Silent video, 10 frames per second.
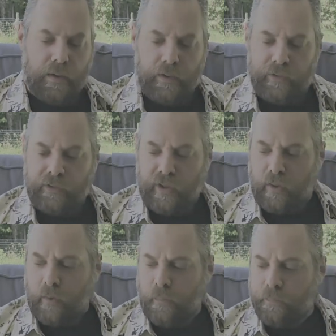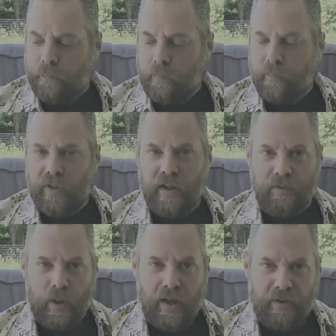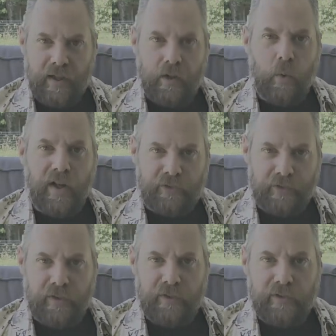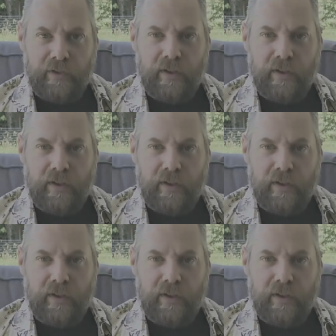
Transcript: So if you have any questions